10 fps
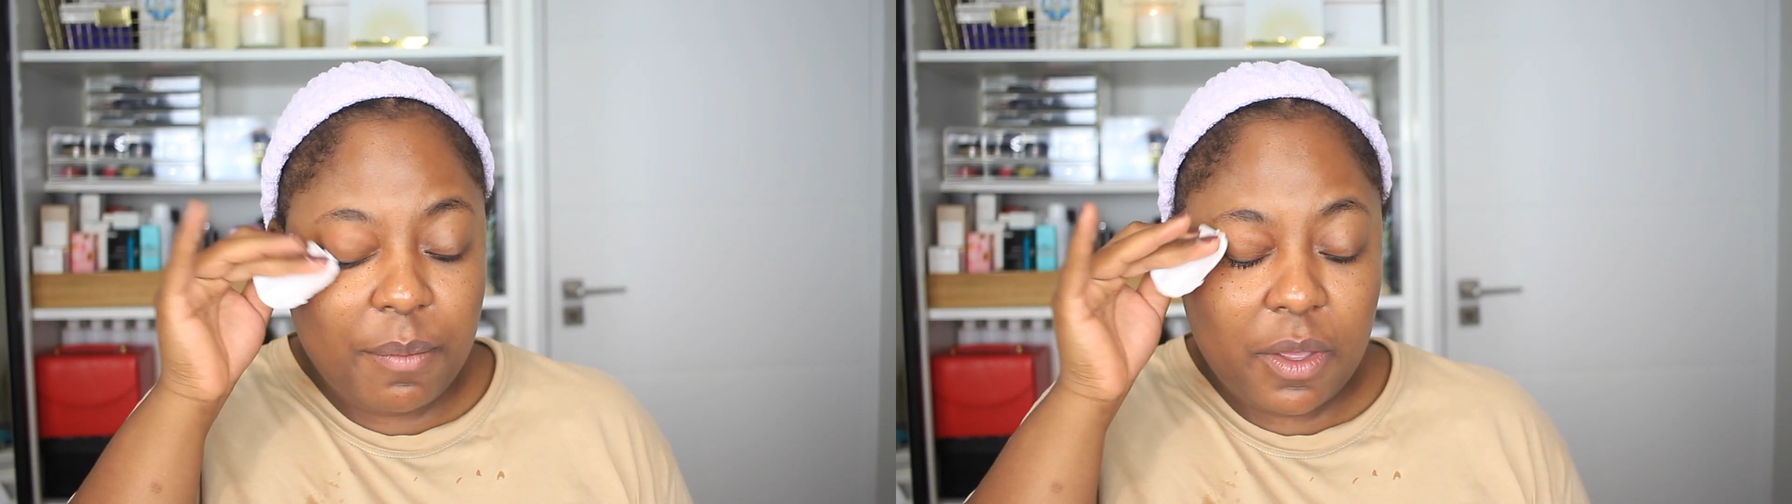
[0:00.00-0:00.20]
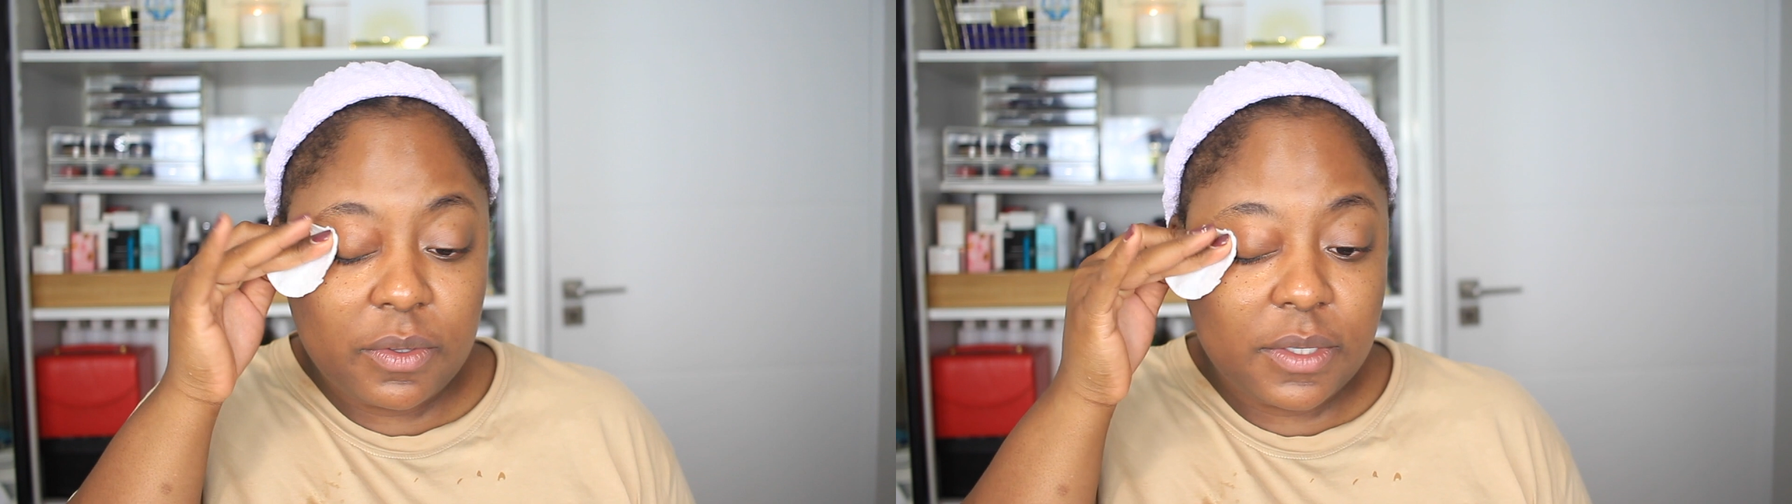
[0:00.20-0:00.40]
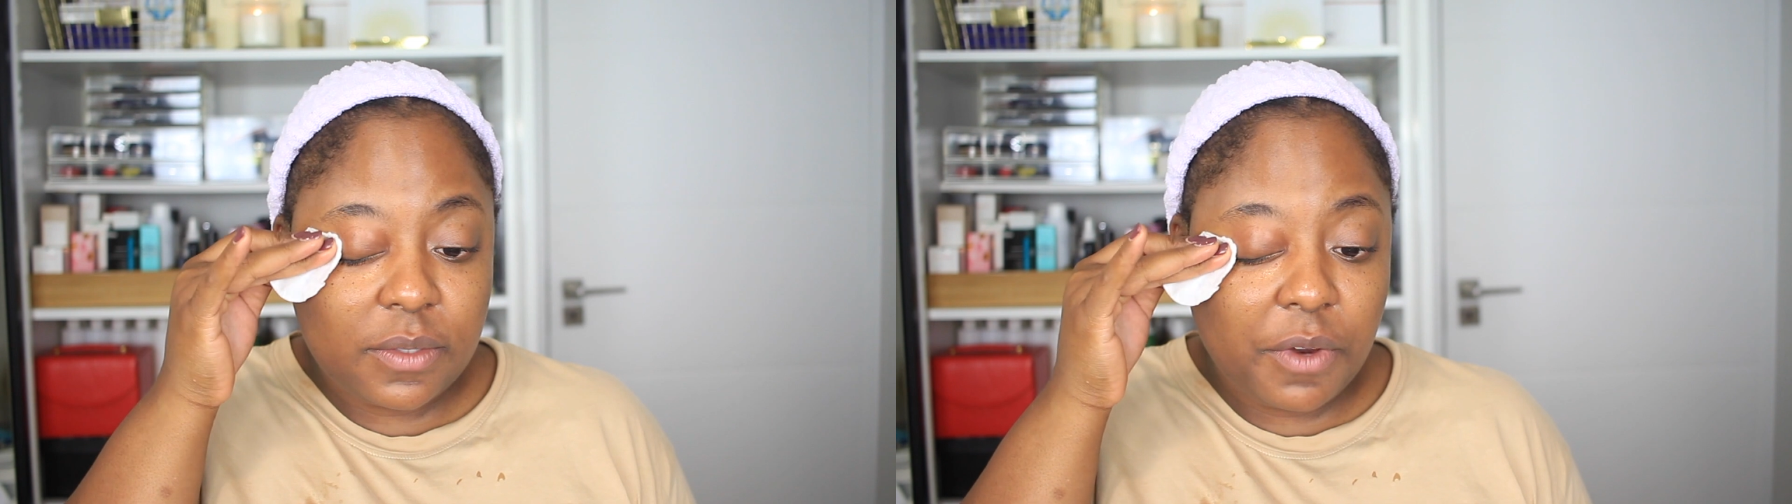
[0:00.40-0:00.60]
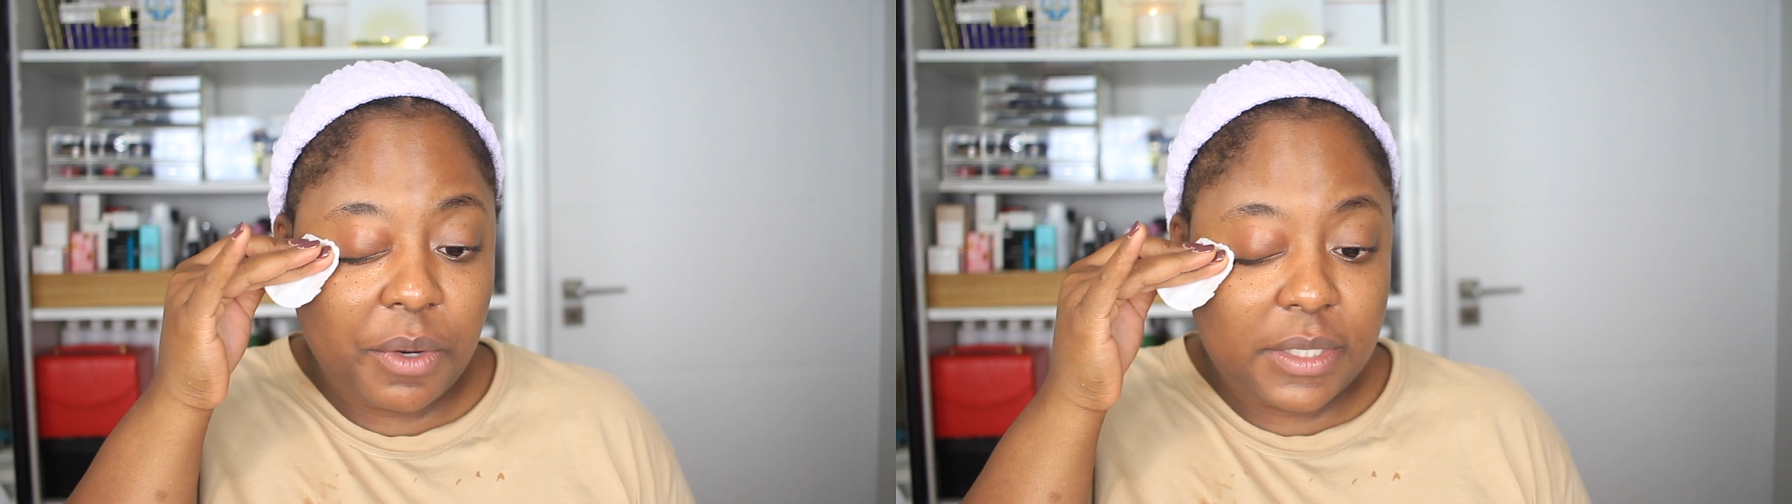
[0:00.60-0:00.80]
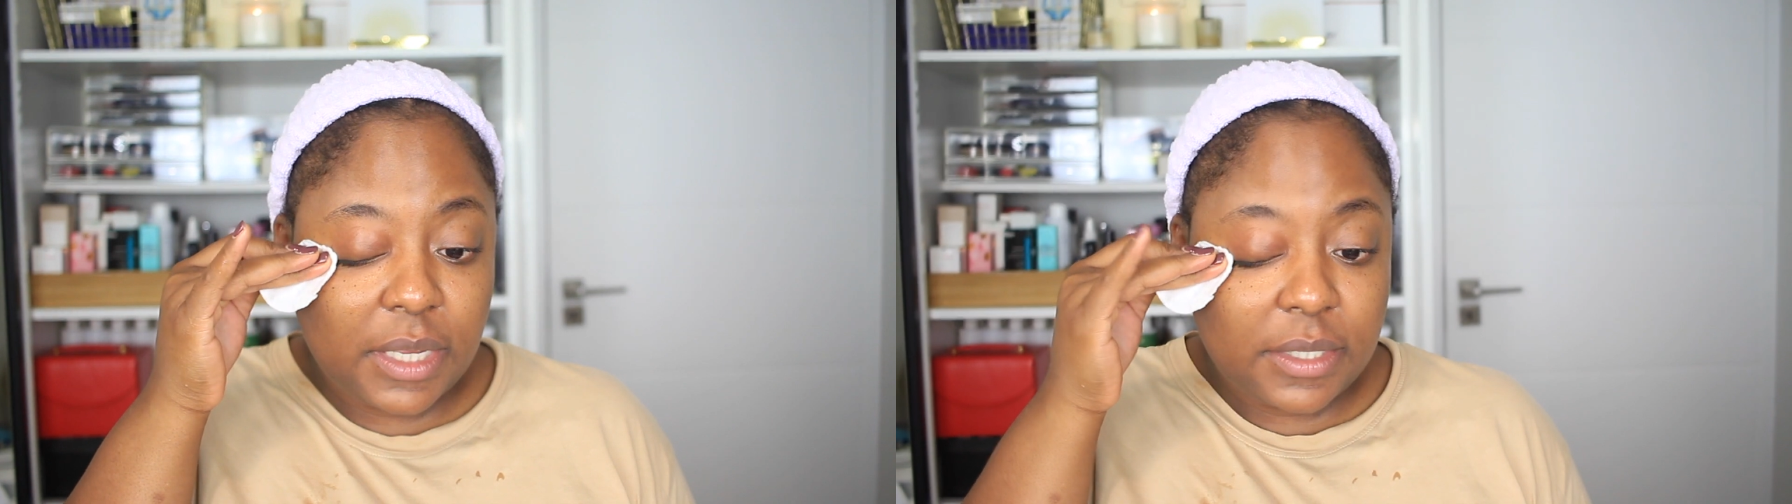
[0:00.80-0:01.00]
because it's
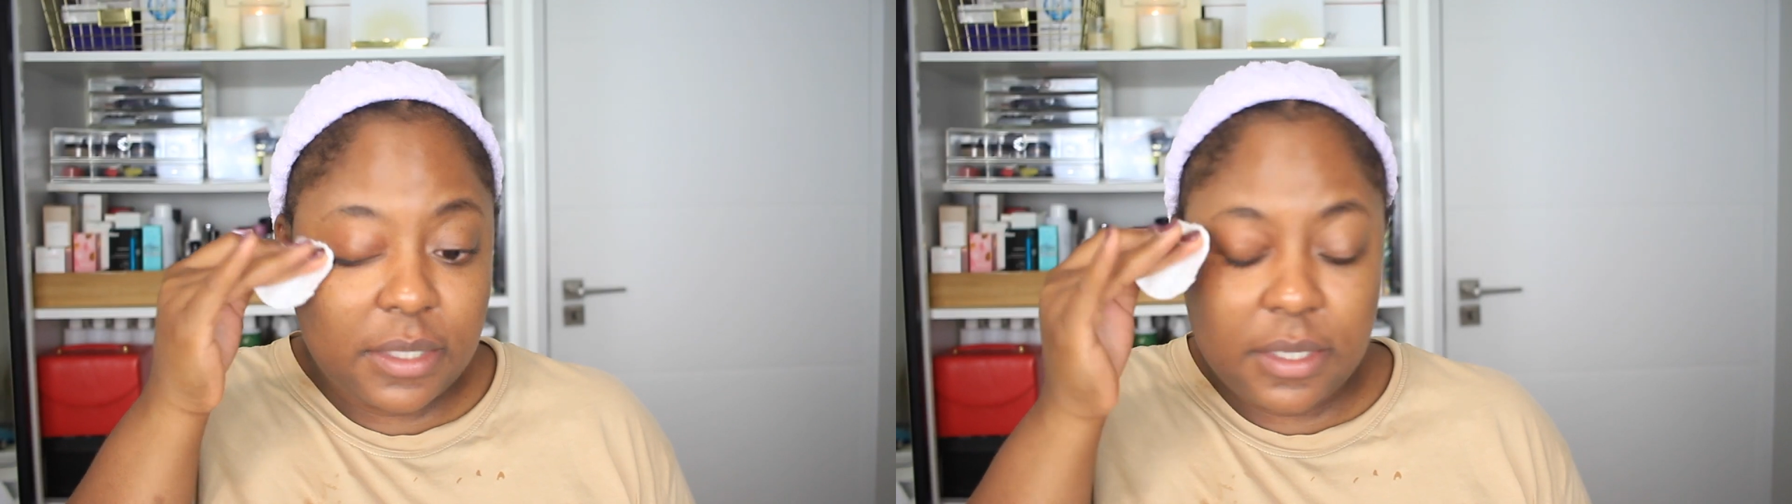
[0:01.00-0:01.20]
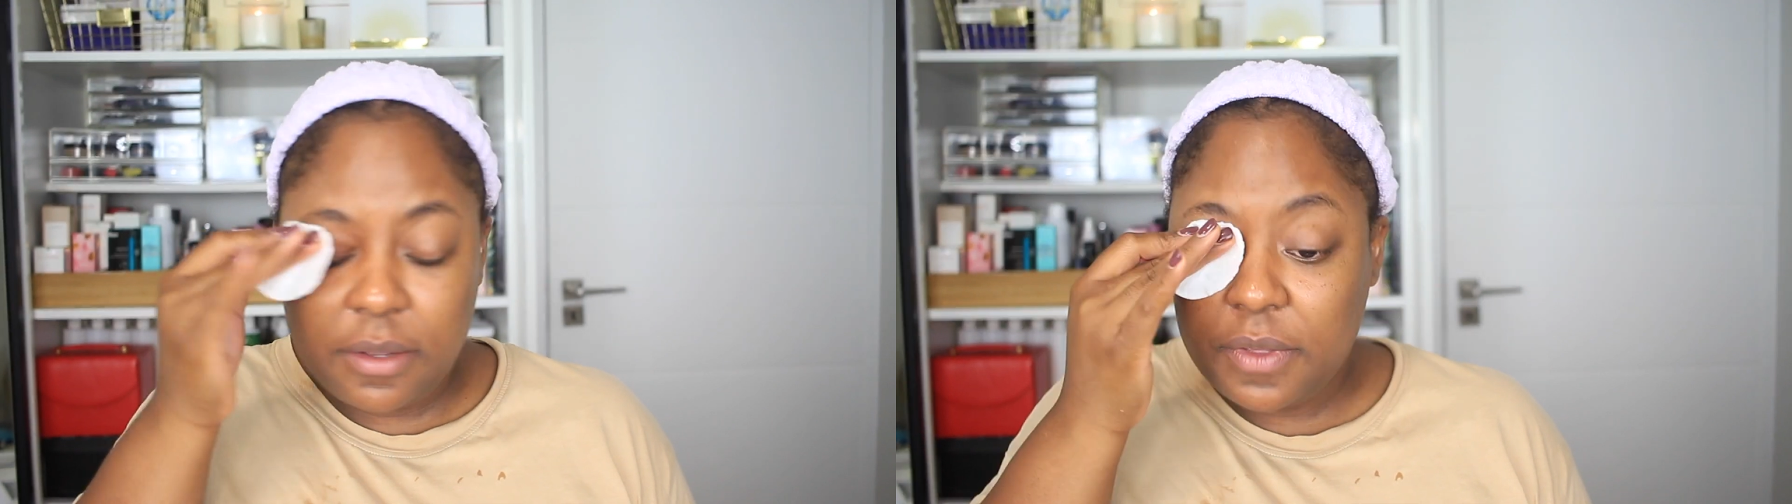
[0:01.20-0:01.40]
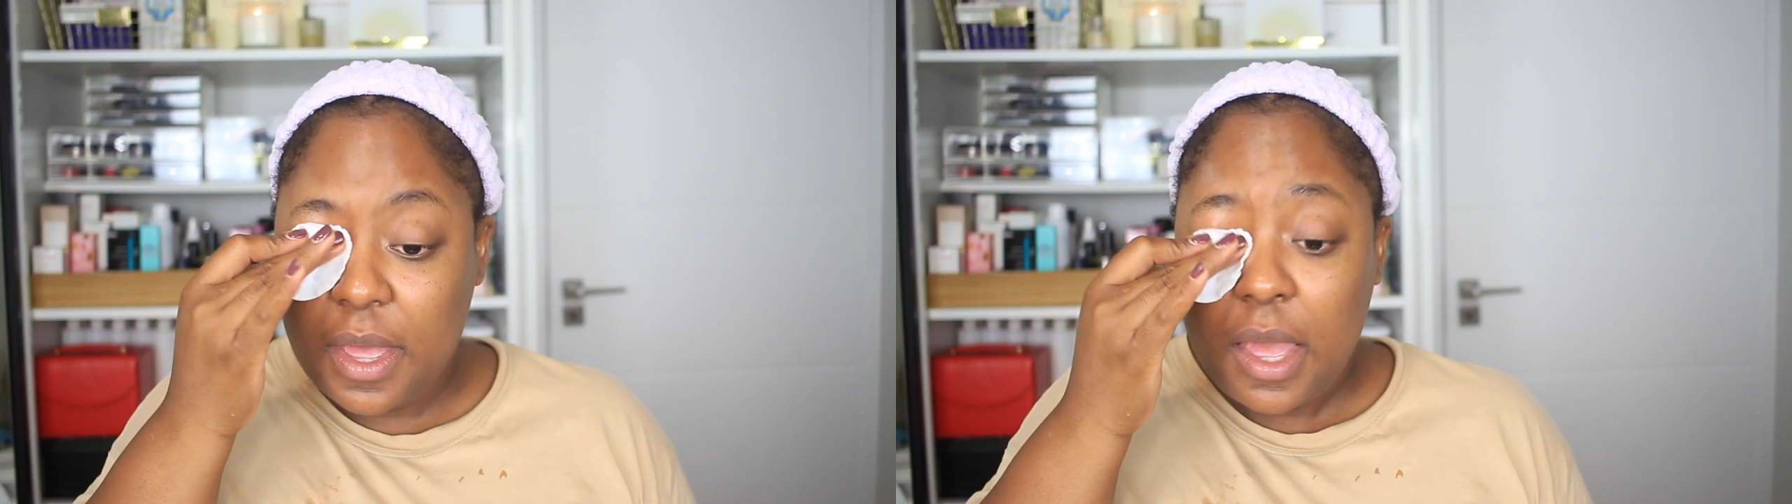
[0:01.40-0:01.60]
very sensitive